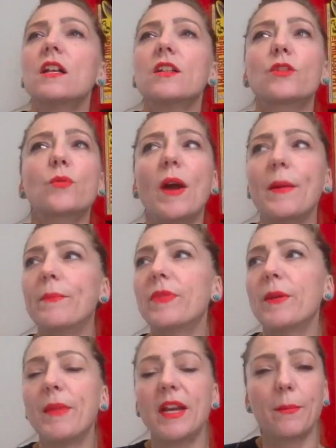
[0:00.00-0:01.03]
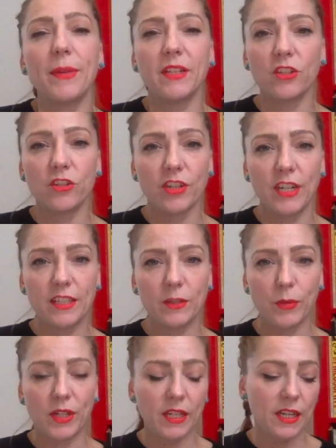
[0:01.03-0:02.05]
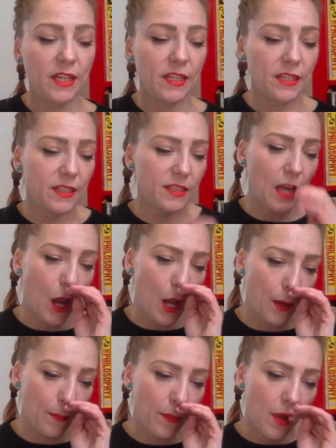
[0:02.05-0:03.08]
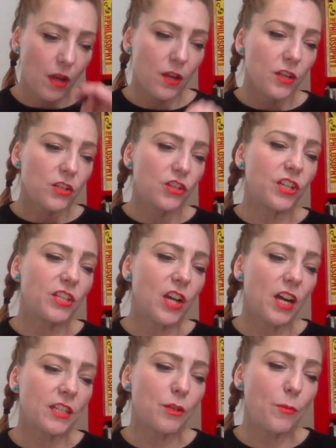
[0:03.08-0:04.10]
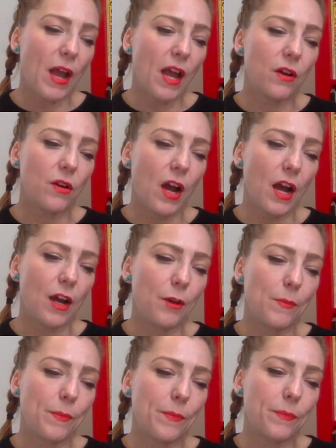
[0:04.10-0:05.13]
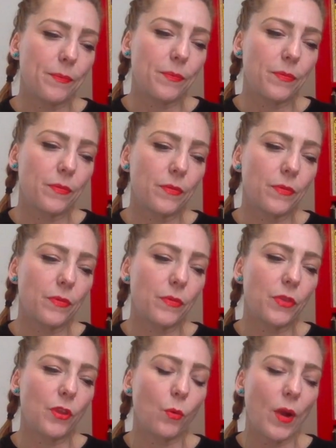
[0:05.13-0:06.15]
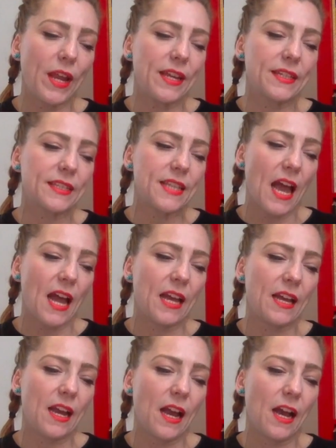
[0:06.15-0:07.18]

That's why the makeup industry is what it is. She talks about the ways that